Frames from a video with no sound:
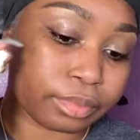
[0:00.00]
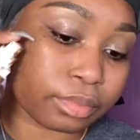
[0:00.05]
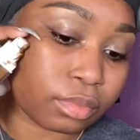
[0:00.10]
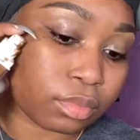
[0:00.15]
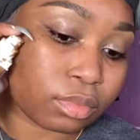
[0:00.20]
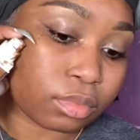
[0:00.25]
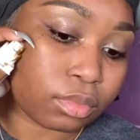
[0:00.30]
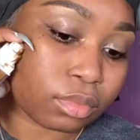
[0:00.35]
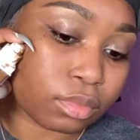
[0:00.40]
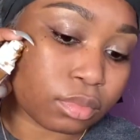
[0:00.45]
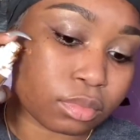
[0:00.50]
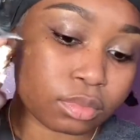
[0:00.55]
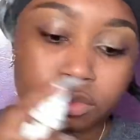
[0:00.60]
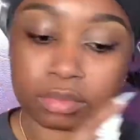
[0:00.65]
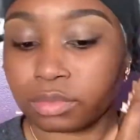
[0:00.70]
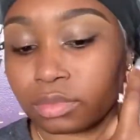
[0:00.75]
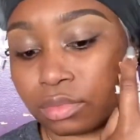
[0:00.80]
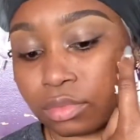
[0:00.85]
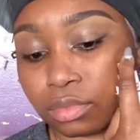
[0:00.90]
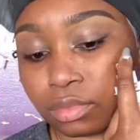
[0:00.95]
I just be
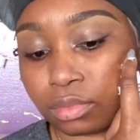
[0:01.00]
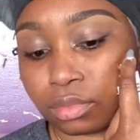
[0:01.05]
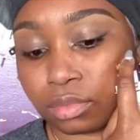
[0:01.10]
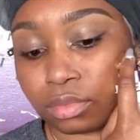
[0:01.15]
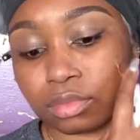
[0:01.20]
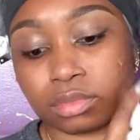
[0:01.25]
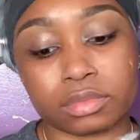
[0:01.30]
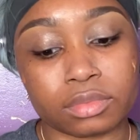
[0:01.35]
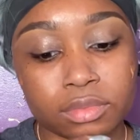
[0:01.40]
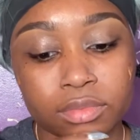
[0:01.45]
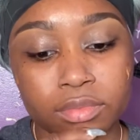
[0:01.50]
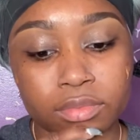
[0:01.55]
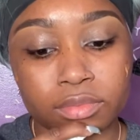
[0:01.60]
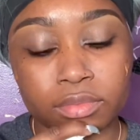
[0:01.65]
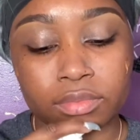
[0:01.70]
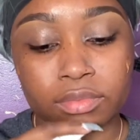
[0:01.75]
looking pale on camera.